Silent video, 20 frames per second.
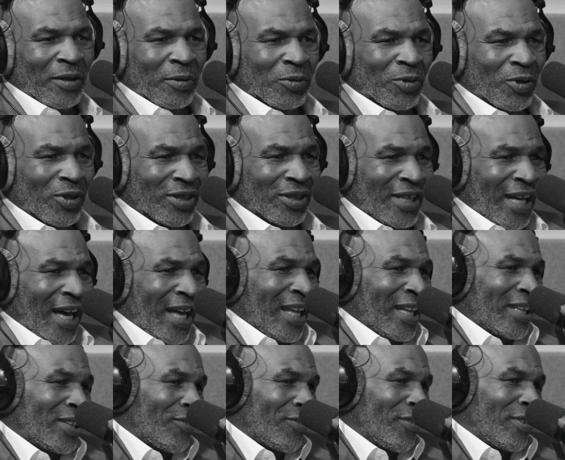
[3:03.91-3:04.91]
I was going to die
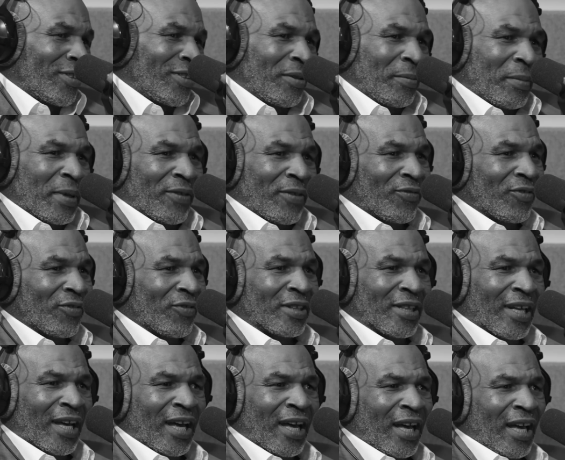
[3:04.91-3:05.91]
like the rest of my friends.